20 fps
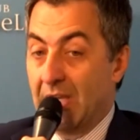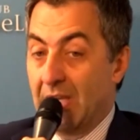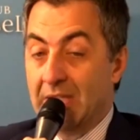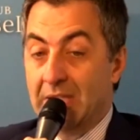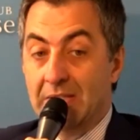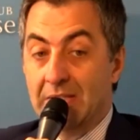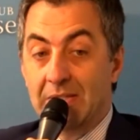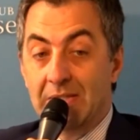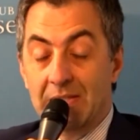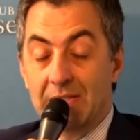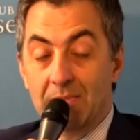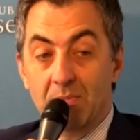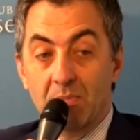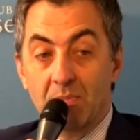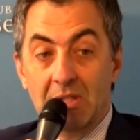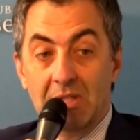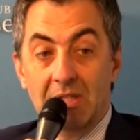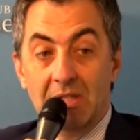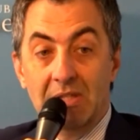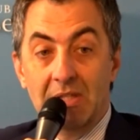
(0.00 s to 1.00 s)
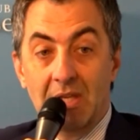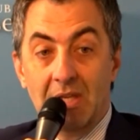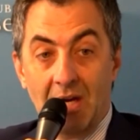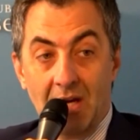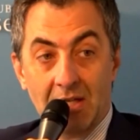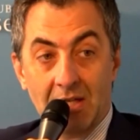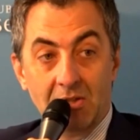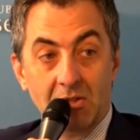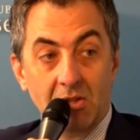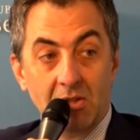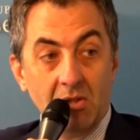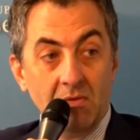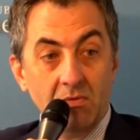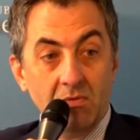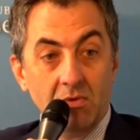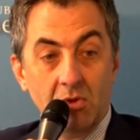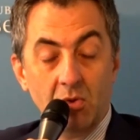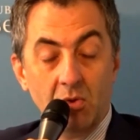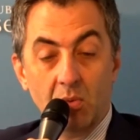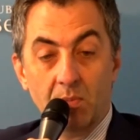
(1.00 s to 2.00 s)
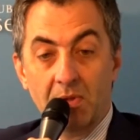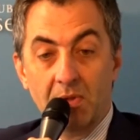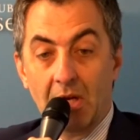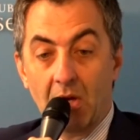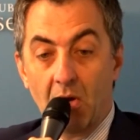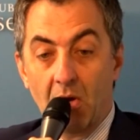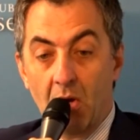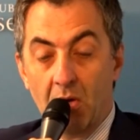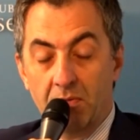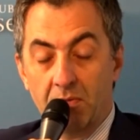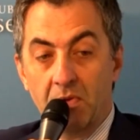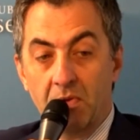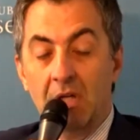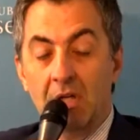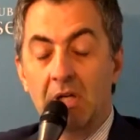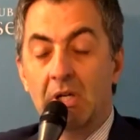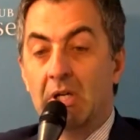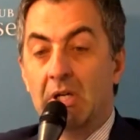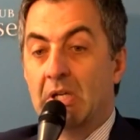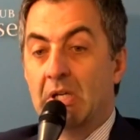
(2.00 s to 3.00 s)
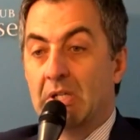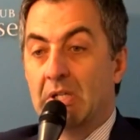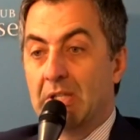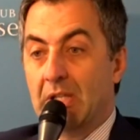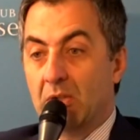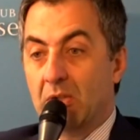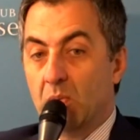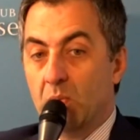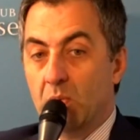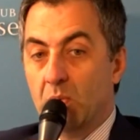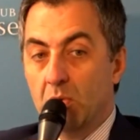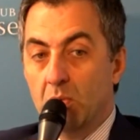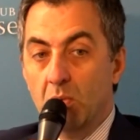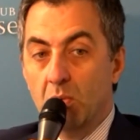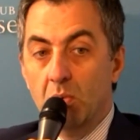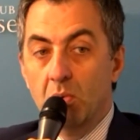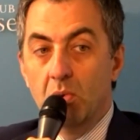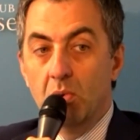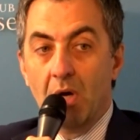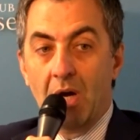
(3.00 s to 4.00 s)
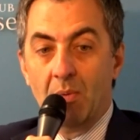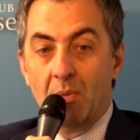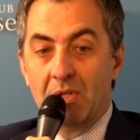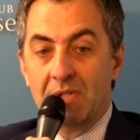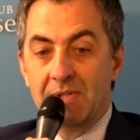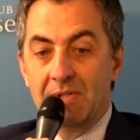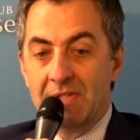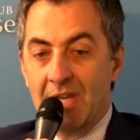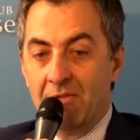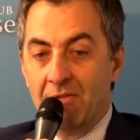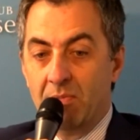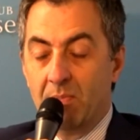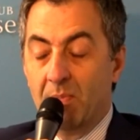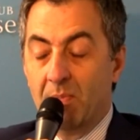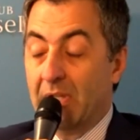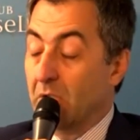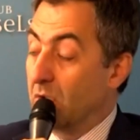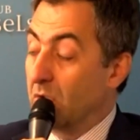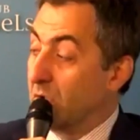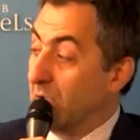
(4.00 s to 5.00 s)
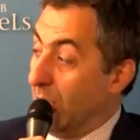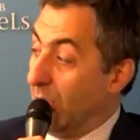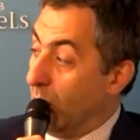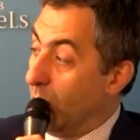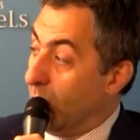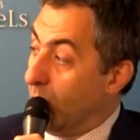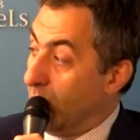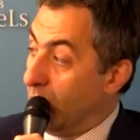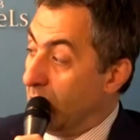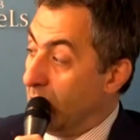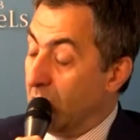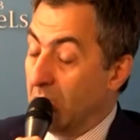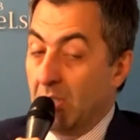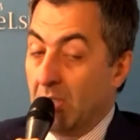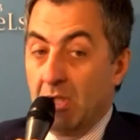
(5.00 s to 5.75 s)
And this is a bit at the heart of the European offer that we do ourselves, but not alone.